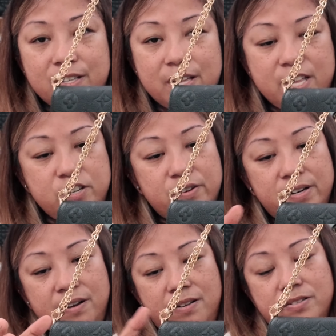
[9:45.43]
And you could
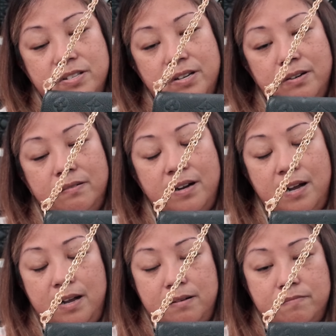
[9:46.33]

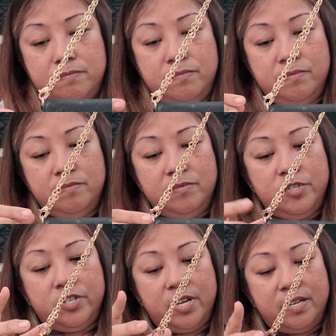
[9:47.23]
also
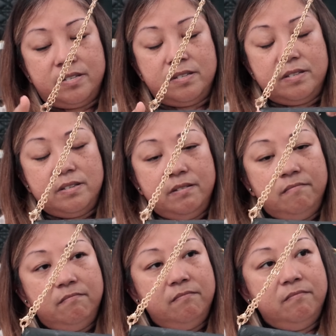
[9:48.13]
just
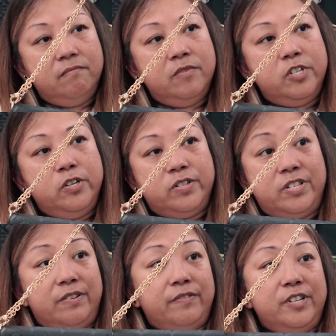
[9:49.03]
use a
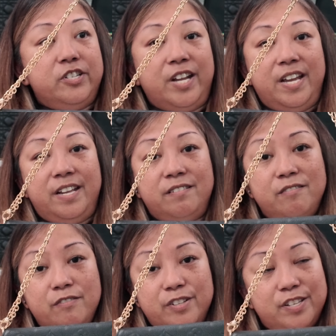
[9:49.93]
different
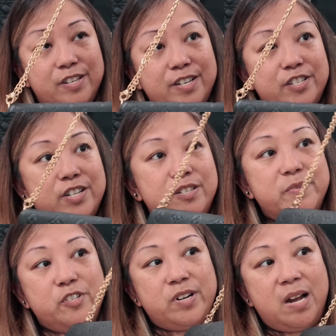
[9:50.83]
chain with an
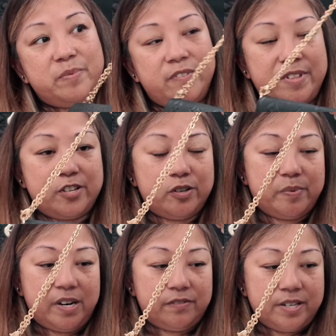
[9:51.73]
adjustable strap if that's your
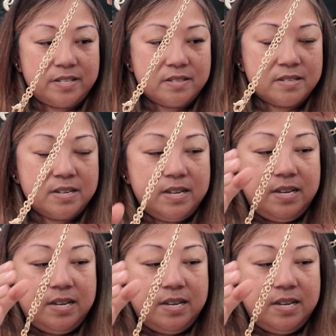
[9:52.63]
preference.